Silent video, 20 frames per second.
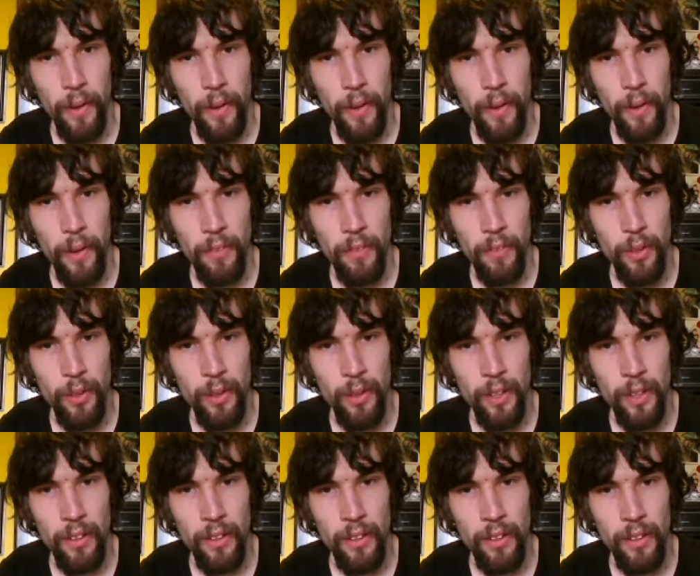I mean, if you
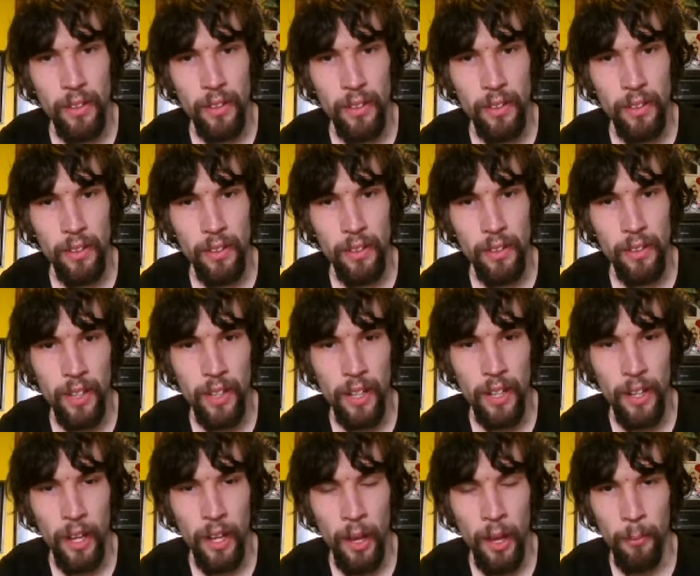didn't
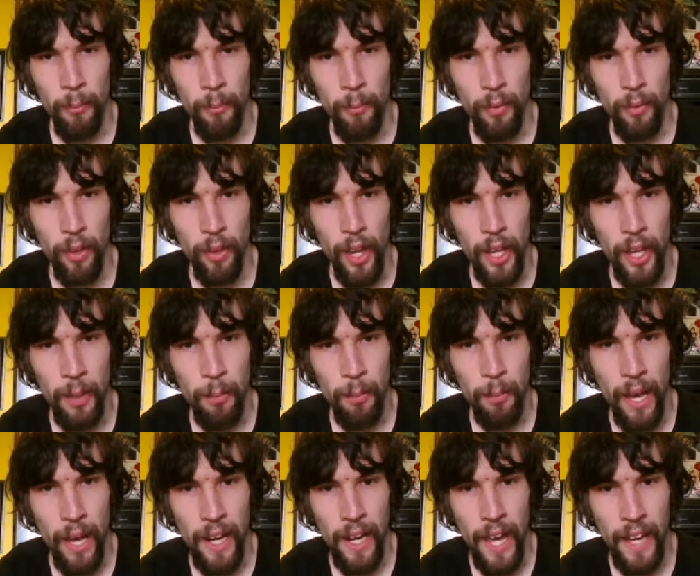like
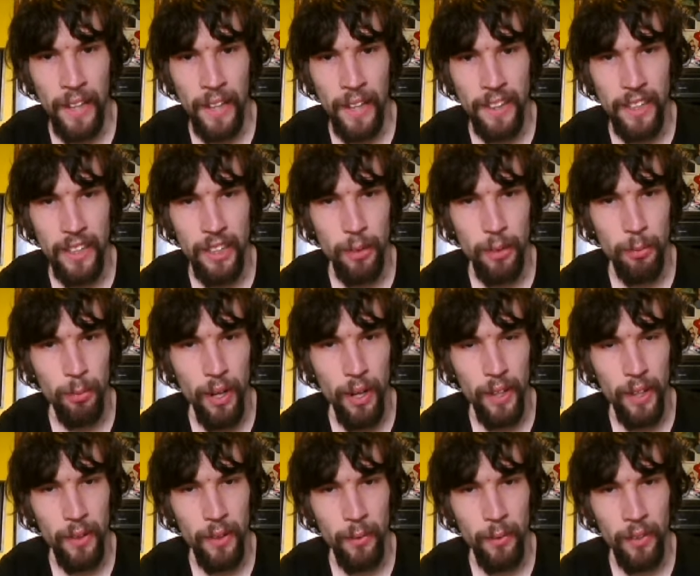bad acting, you
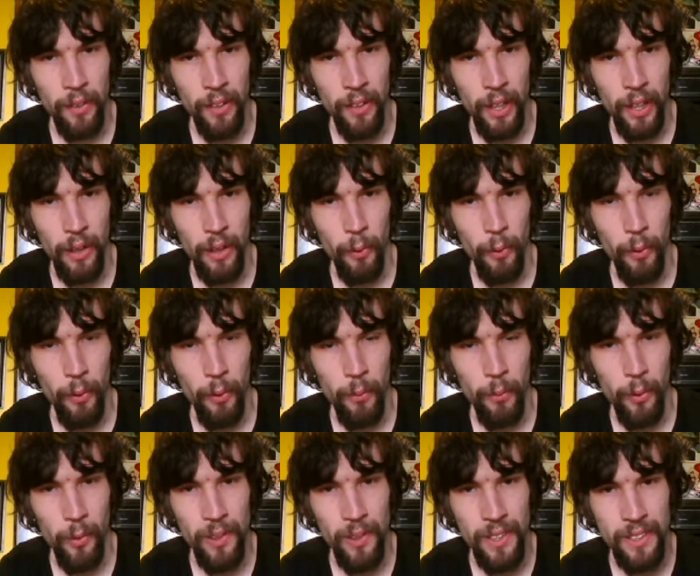probably wouldn't like horror
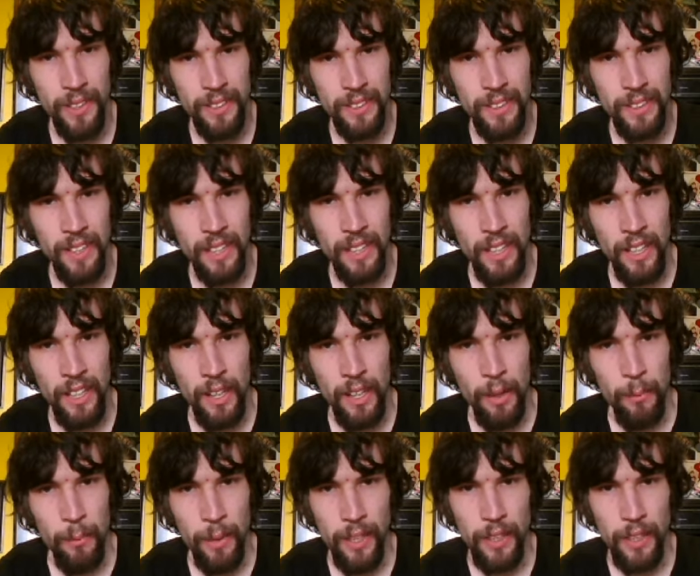movies
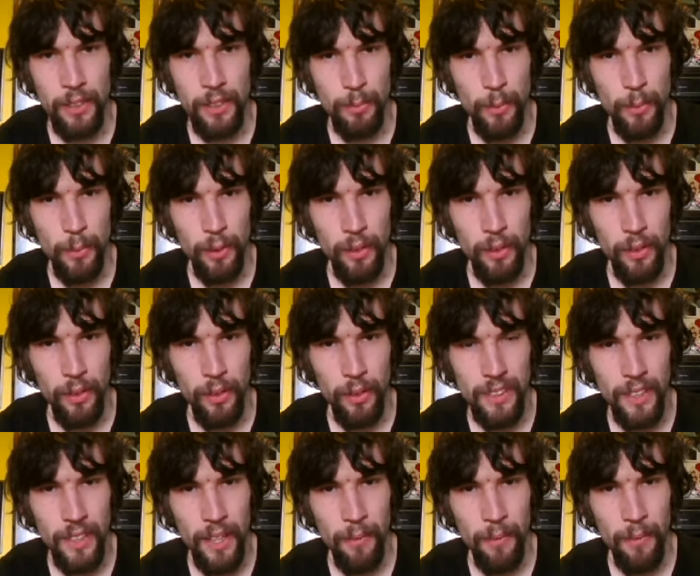because
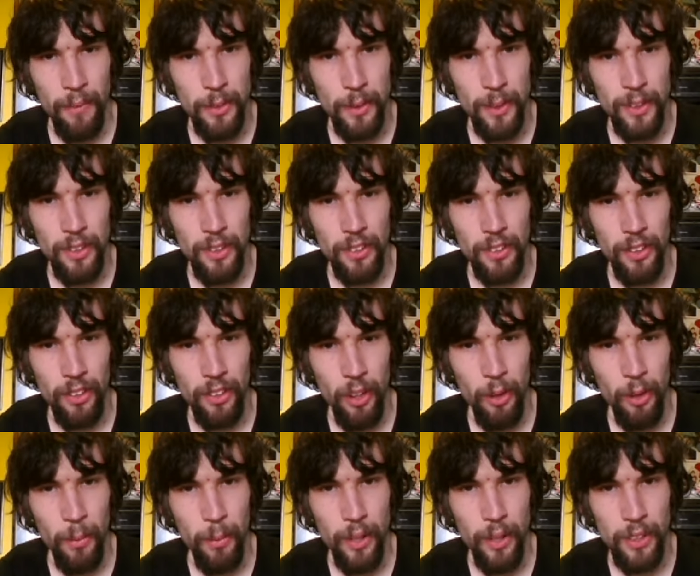lots of them, especially the
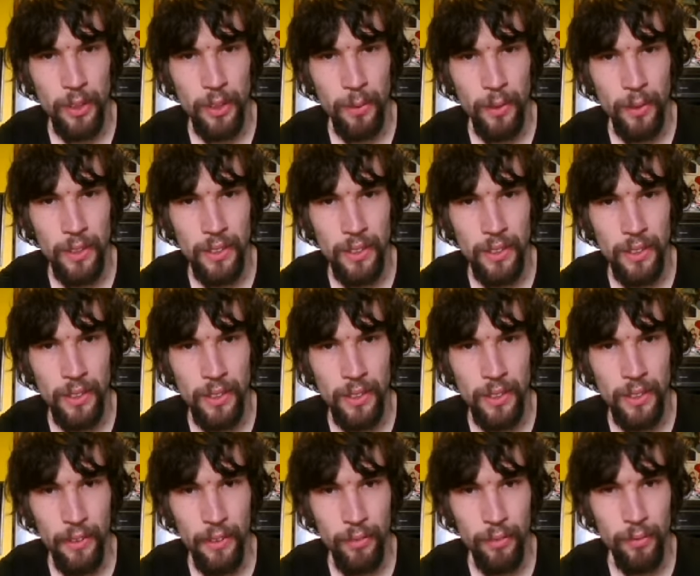low budget ones,
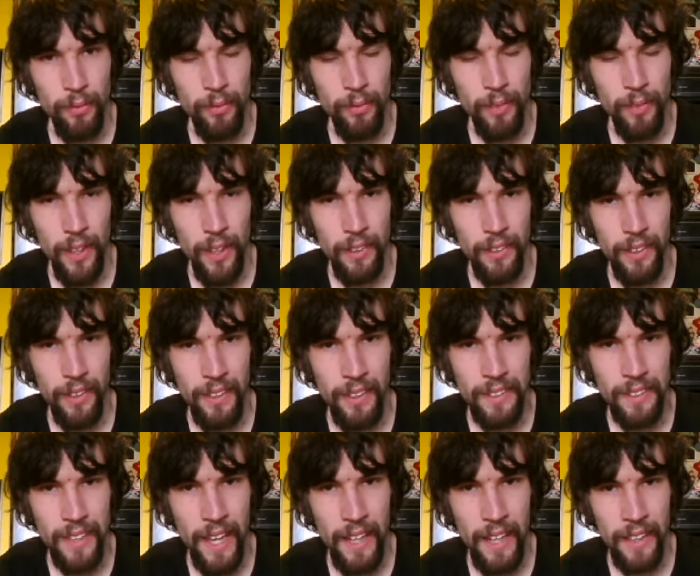have not the
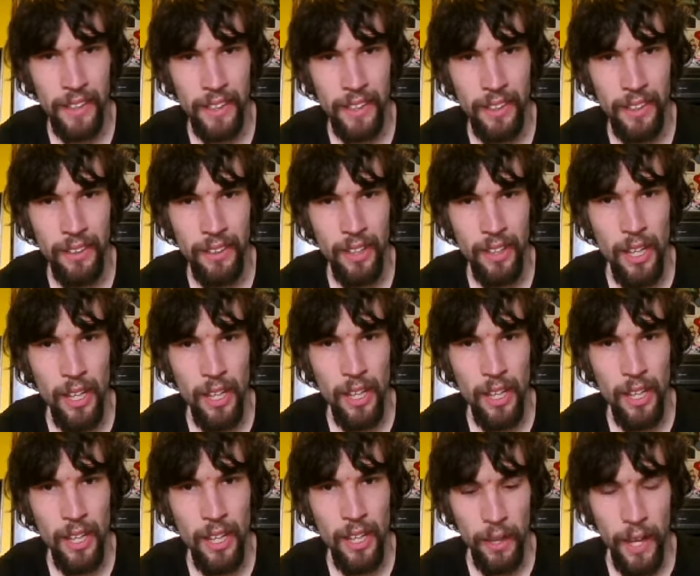greatest acting.
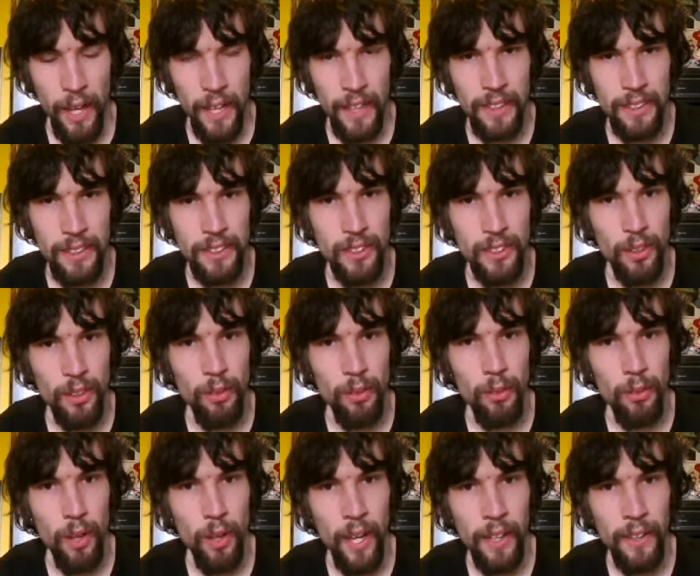But I can still
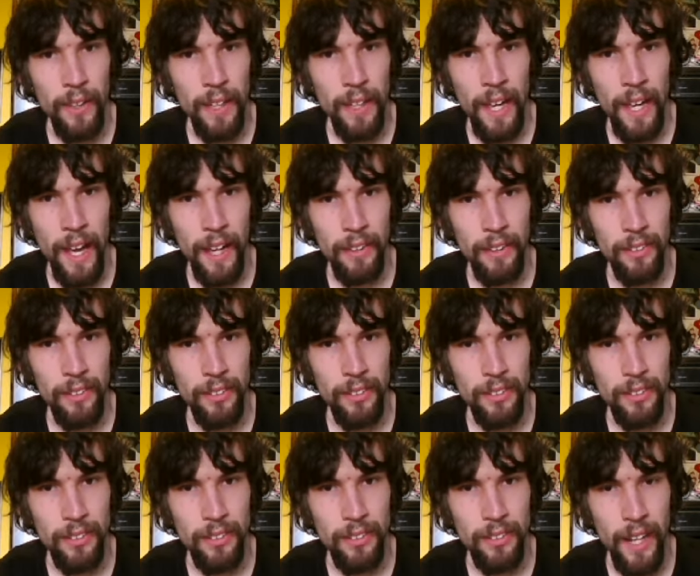like the
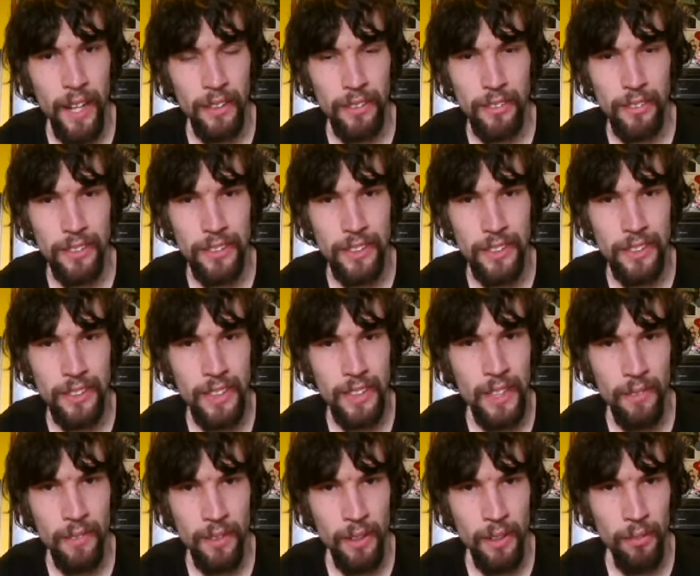actors and actresses,
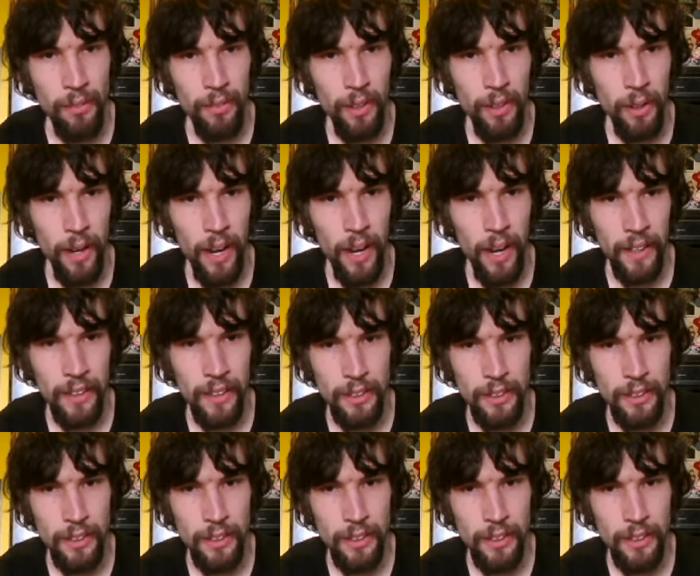even if their acting
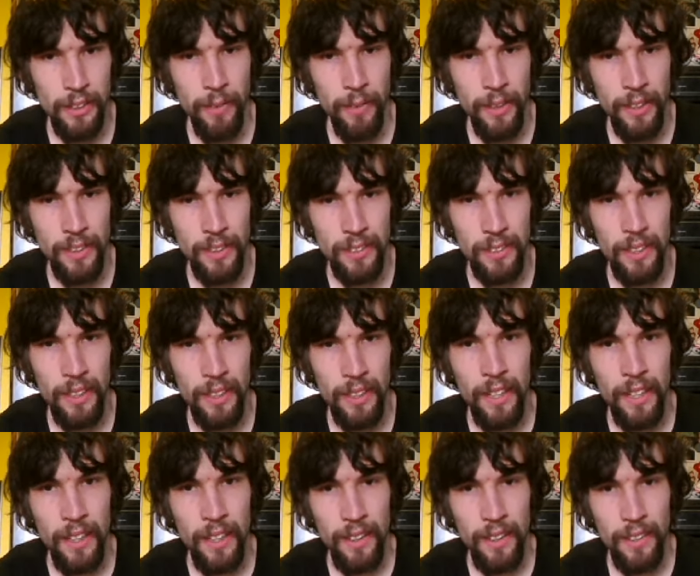is bad, because
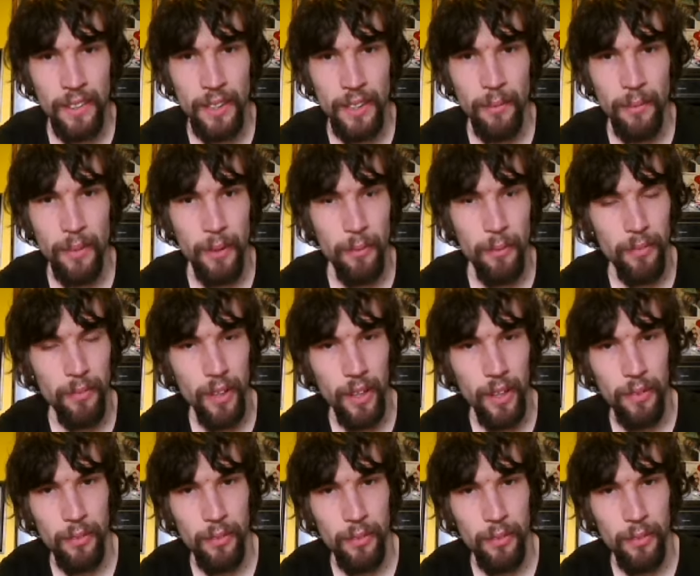some of them
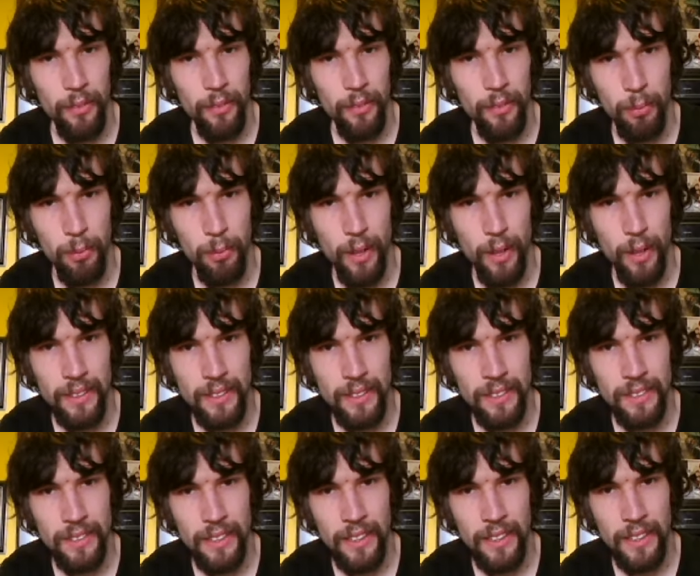like really have a
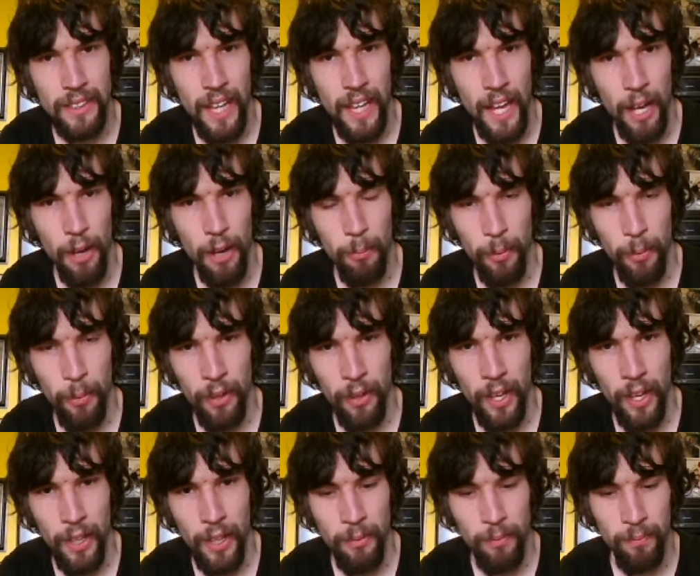presence, and you can't help but
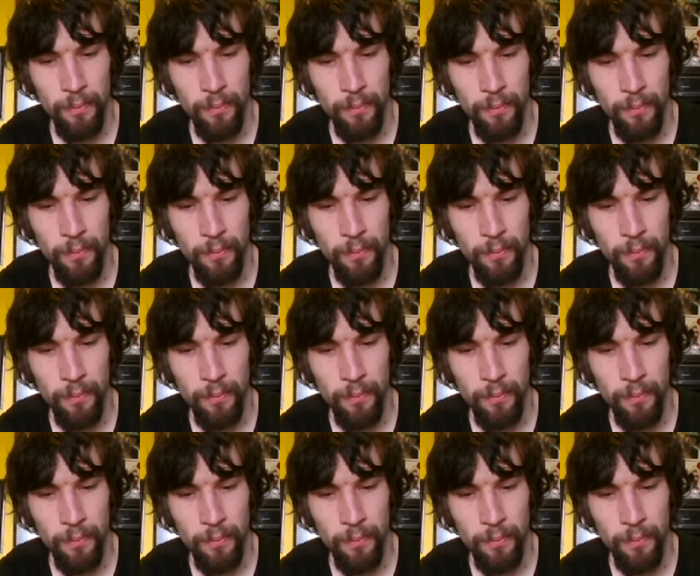like them.